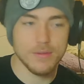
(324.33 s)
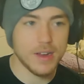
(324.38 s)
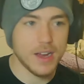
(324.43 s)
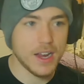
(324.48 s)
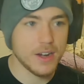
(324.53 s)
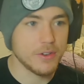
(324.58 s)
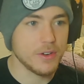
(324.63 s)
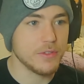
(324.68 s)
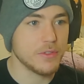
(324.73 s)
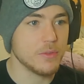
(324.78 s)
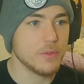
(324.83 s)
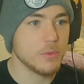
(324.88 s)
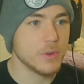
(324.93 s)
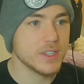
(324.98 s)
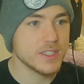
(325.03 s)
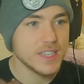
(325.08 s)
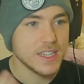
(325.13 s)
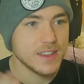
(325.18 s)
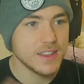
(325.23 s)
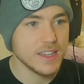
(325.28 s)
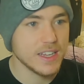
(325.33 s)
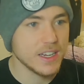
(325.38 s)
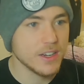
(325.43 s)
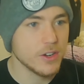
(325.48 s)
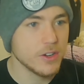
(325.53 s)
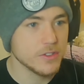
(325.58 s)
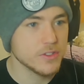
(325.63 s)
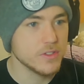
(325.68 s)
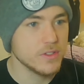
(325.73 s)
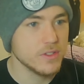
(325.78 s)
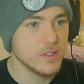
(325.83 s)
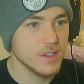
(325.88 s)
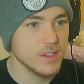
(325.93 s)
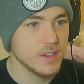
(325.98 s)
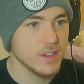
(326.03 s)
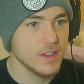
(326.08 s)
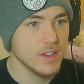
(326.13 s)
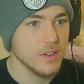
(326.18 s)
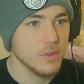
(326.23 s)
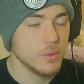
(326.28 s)
I don't even, what is that thing called?
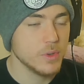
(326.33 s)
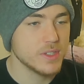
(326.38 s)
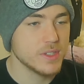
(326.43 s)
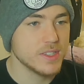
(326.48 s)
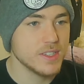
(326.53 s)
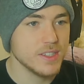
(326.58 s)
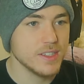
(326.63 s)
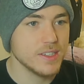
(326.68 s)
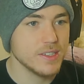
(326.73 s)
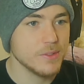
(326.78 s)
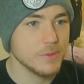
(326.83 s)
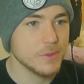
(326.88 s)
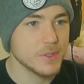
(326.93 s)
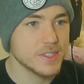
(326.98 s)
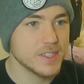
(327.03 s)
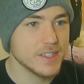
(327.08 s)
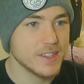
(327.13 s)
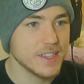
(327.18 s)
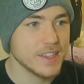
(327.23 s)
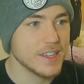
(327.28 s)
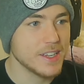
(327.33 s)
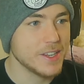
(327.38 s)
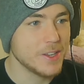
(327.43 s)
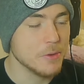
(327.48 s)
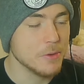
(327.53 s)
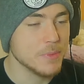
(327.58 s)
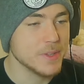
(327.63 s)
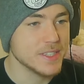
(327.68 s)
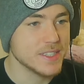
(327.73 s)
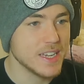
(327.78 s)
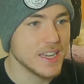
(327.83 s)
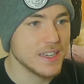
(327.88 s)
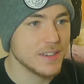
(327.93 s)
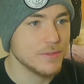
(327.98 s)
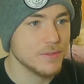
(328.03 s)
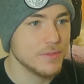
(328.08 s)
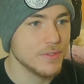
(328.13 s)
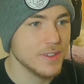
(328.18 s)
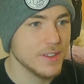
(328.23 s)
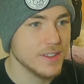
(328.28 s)
What's the thing that humans
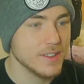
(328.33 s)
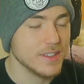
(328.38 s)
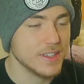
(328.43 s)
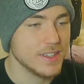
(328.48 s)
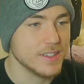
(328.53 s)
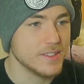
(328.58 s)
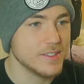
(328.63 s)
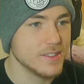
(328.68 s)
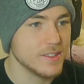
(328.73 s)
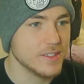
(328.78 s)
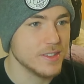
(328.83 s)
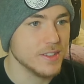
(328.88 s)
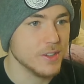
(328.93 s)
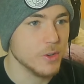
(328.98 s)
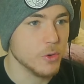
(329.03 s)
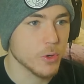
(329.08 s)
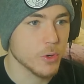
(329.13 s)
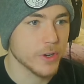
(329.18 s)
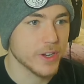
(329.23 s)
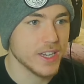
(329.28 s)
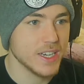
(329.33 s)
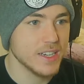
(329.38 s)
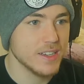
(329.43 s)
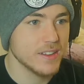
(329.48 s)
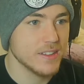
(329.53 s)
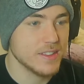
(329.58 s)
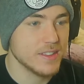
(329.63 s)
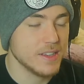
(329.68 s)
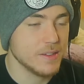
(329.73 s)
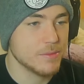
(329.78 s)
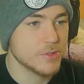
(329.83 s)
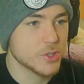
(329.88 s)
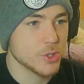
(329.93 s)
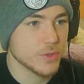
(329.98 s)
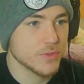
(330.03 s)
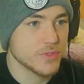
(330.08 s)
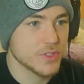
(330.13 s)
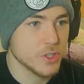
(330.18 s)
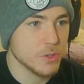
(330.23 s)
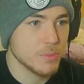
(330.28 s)
have, that the organ that
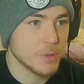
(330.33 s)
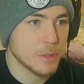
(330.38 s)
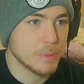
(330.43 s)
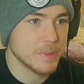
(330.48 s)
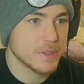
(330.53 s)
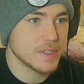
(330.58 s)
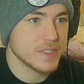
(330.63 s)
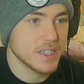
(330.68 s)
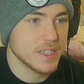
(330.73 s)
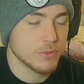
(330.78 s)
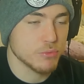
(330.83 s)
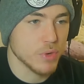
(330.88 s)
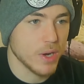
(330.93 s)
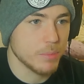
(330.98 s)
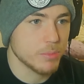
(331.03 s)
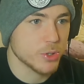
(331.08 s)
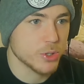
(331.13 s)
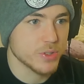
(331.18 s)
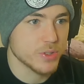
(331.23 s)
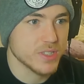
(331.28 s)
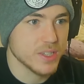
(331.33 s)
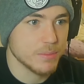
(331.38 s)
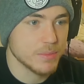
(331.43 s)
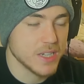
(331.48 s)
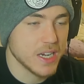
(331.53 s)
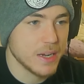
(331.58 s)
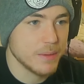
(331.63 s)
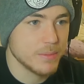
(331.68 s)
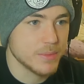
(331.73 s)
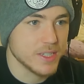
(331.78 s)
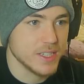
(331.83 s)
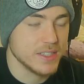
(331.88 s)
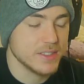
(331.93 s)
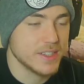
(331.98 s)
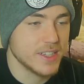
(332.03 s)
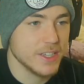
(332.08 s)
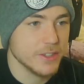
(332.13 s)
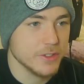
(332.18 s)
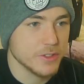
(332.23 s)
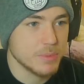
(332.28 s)
serves no purpose, that ruptures sometimes and
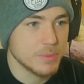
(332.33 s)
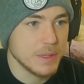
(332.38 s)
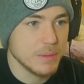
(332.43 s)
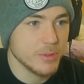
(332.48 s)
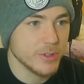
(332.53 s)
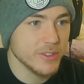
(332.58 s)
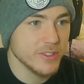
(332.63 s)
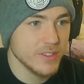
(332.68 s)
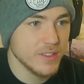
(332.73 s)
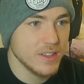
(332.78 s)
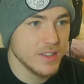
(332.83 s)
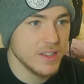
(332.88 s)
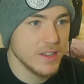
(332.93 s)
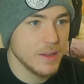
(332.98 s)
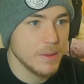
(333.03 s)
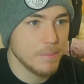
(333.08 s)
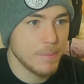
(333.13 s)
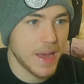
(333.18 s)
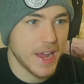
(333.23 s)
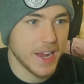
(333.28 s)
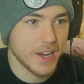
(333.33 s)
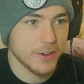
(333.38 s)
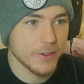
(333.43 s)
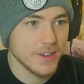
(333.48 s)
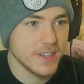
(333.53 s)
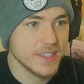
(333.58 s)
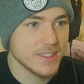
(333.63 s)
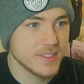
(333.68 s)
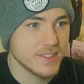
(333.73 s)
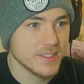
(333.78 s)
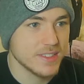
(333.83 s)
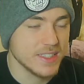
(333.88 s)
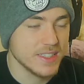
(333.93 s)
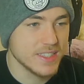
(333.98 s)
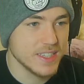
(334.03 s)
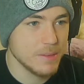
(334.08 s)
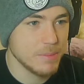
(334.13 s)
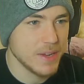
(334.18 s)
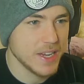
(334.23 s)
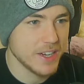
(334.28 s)
it kills people? Pancreas?
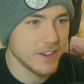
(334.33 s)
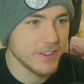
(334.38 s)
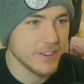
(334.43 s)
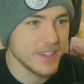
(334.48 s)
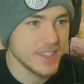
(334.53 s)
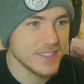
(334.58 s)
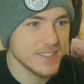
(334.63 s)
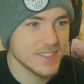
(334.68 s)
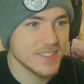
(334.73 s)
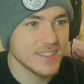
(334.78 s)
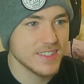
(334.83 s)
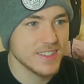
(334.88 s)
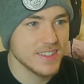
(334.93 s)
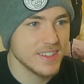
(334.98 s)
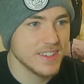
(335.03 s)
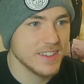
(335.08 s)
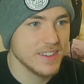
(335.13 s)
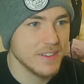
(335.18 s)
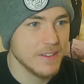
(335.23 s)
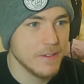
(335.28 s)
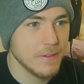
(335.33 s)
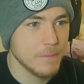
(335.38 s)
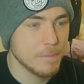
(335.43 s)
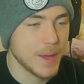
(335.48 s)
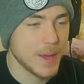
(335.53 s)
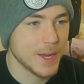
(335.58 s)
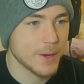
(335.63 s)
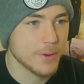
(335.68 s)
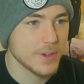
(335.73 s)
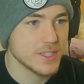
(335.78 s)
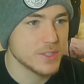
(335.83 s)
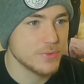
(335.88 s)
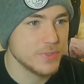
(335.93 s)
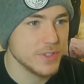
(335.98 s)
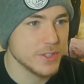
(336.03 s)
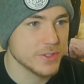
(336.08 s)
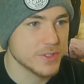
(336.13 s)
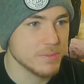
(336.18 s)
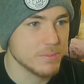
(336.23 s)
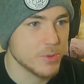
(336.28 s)
Is it a pancreas? Pancreas
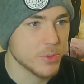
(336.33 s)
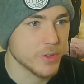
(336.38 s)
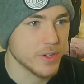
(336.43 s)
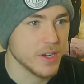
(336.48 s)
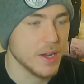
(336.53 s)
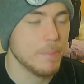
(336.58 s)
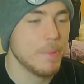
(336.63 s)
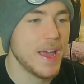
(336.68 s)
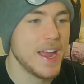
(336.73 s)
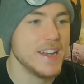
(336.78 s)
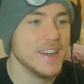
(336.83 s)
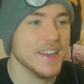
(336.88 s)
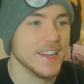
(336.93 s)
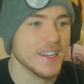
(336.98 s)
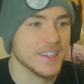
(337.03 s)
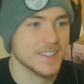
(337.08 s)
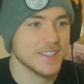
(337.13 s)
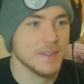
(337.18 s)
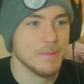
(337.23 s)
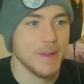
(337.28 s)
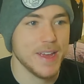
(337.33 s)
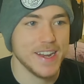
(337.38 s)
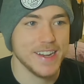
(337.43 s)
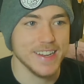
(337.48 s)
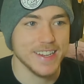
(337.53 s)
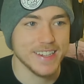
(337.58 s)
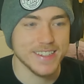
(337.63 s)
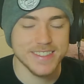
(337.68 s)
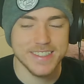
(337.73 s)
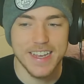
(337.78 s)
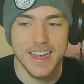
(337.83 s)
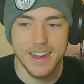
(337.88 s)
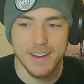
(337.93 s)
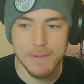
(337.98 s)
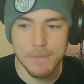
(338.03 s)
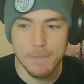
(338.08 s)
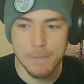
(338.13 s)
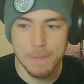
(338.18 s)
feels important. Appendix, yeah.